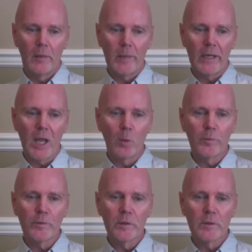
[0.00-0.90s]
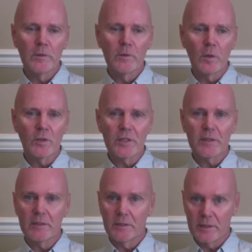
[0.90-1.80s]
and helpful not just
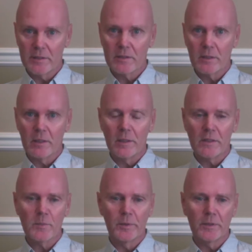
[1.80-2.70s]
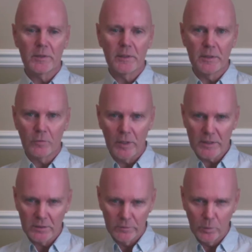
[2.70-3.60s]
in this class, but in the
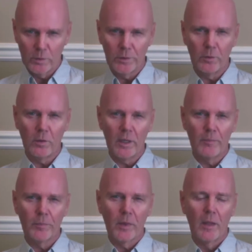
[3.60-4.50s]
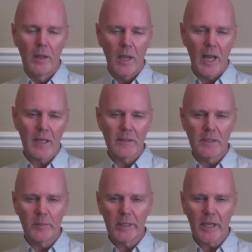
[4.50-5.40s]
writing of all your
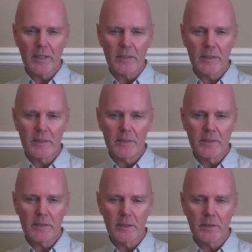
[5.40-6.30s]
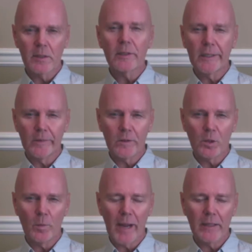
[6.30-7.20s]
academic essays, certainly in the
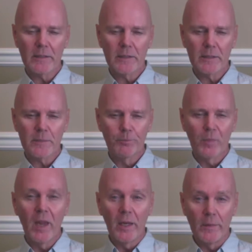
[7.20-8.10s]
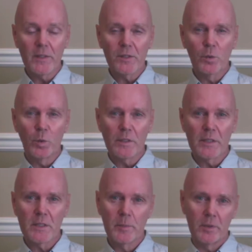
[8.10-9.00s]
humanities. In this course, I
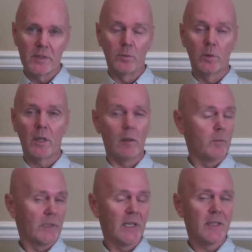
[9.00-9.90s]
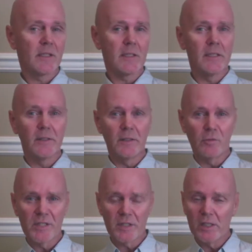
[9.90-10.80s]
suppose it all culminates in the
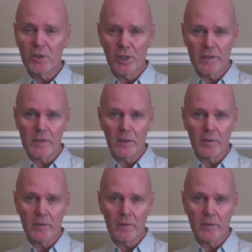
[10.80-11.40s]
research essay.